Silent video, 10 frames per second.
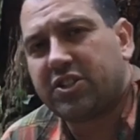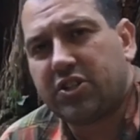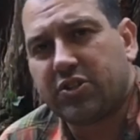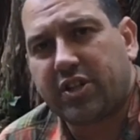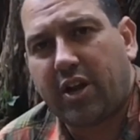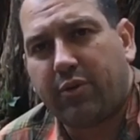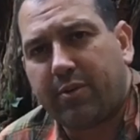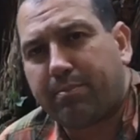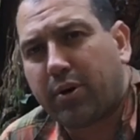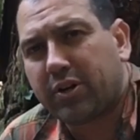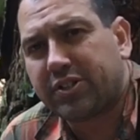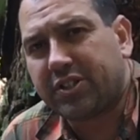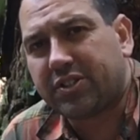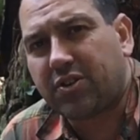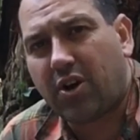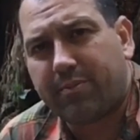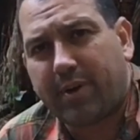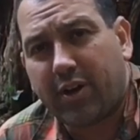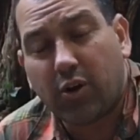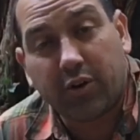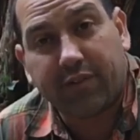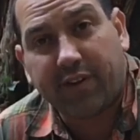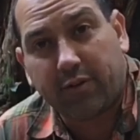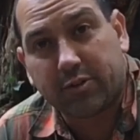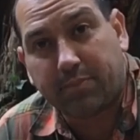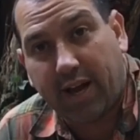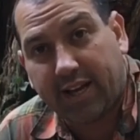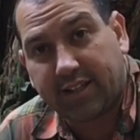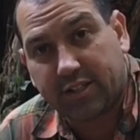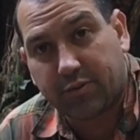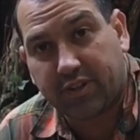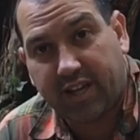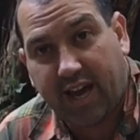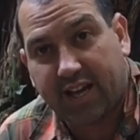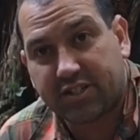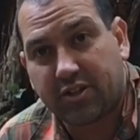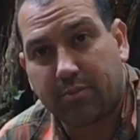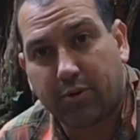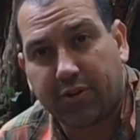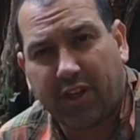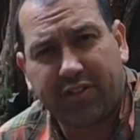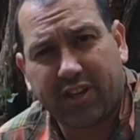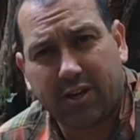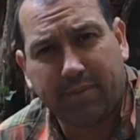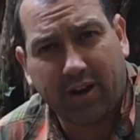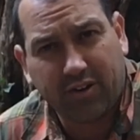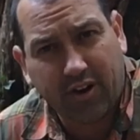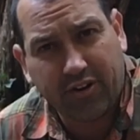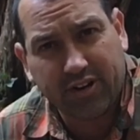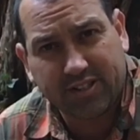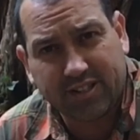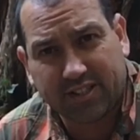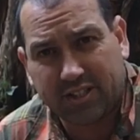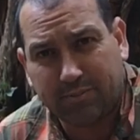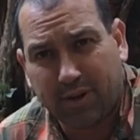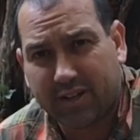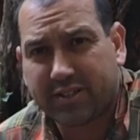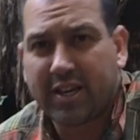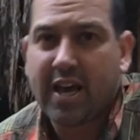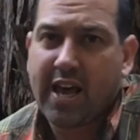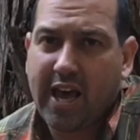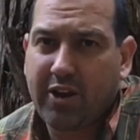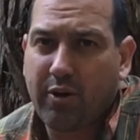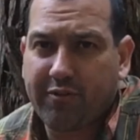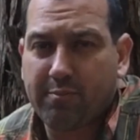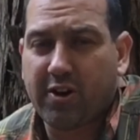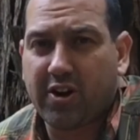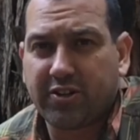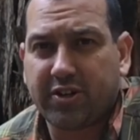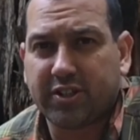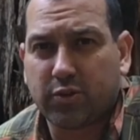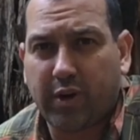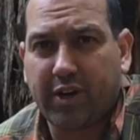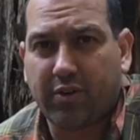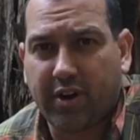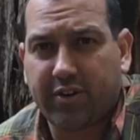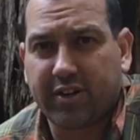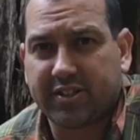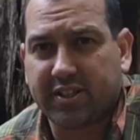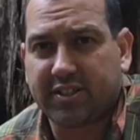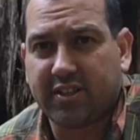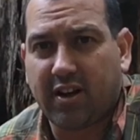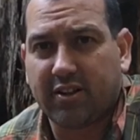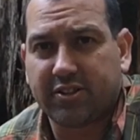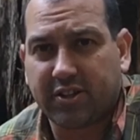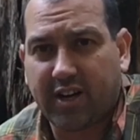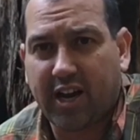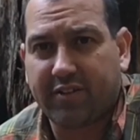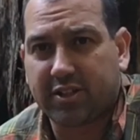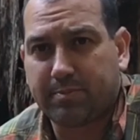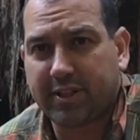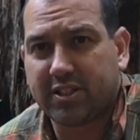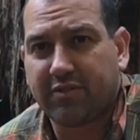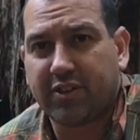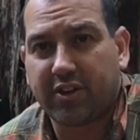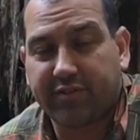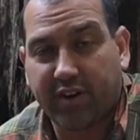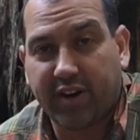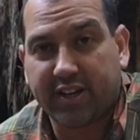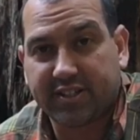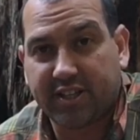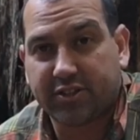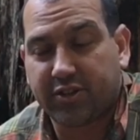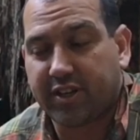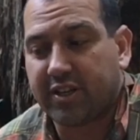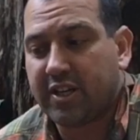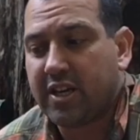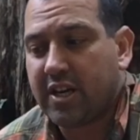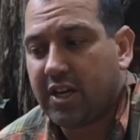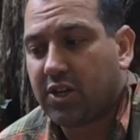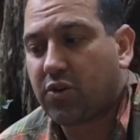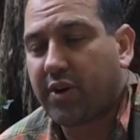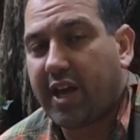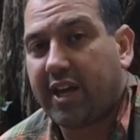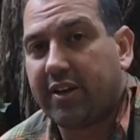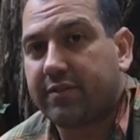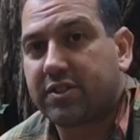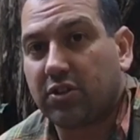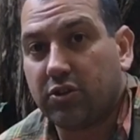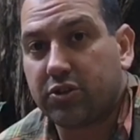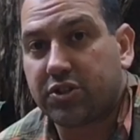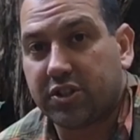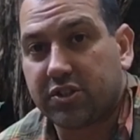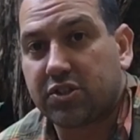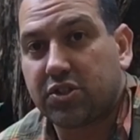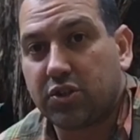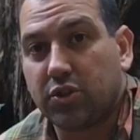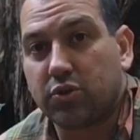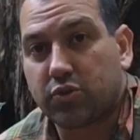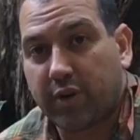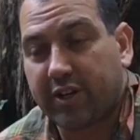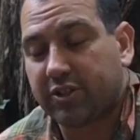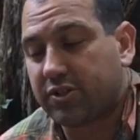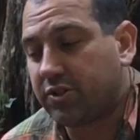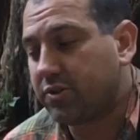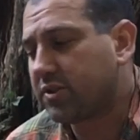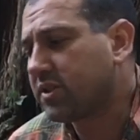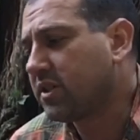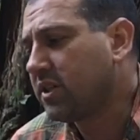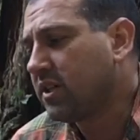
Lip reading: shoes that I would have purchased on my own if I was buying these with cash. They're both, I think, about $160, anywhere from $120 to $160. They're kind of expensive, and they're very eccentric, creative solutions to trail shoes.